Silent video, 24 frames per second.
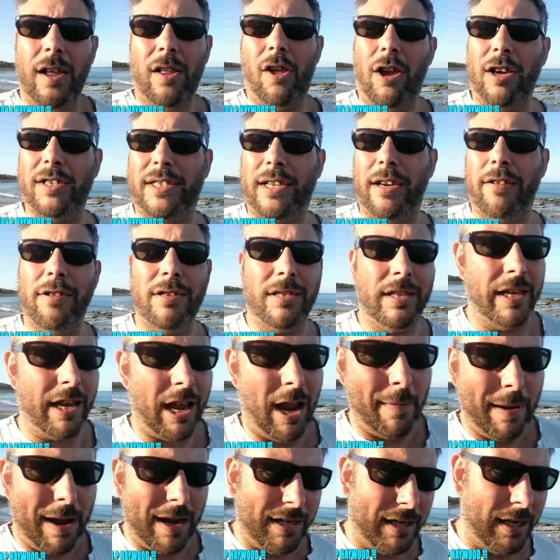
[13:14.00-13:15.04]
Like, seriously,
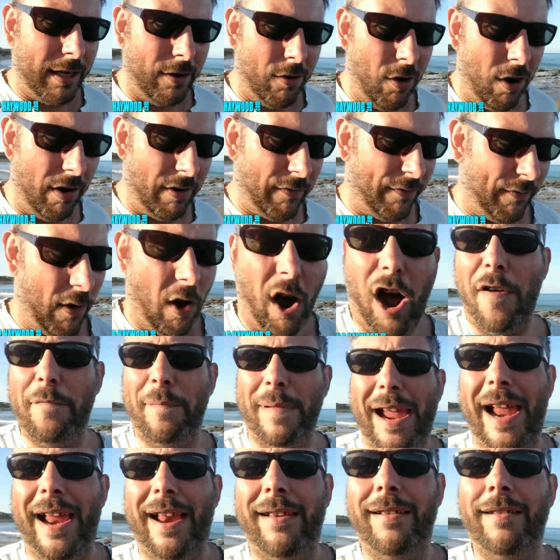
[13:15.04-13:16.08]
go back to your 9 to 5,
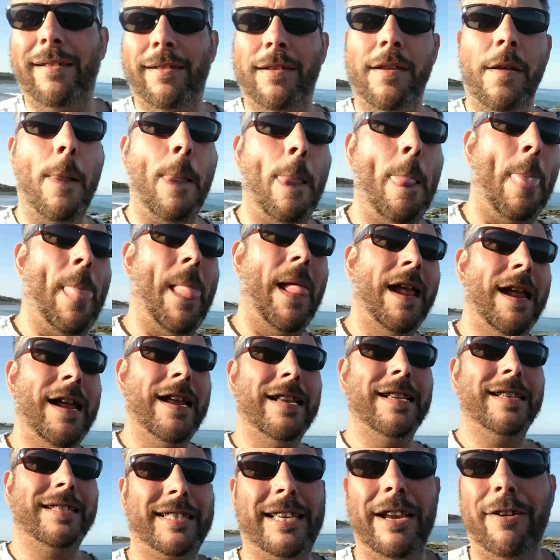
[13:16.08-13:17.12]
man.
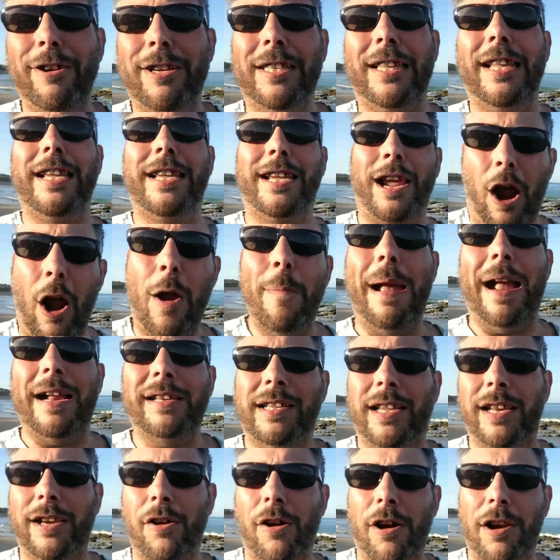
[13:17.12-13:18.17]
Seriously, go back
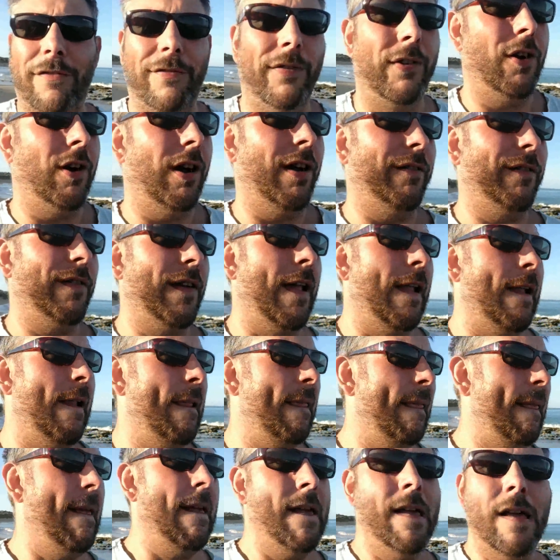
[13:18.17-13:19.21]
to your 9 to
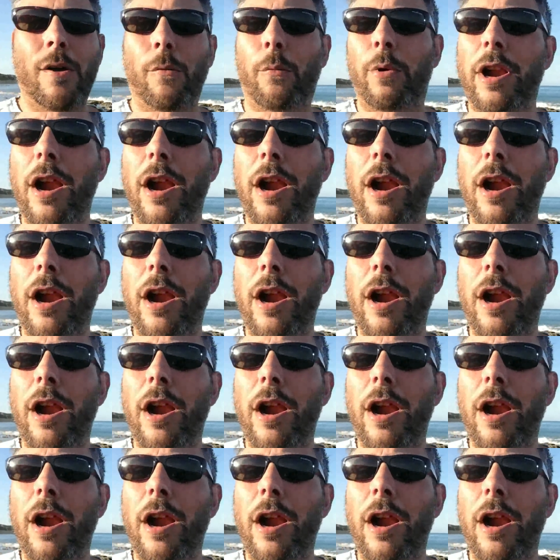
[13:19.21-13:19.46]
5.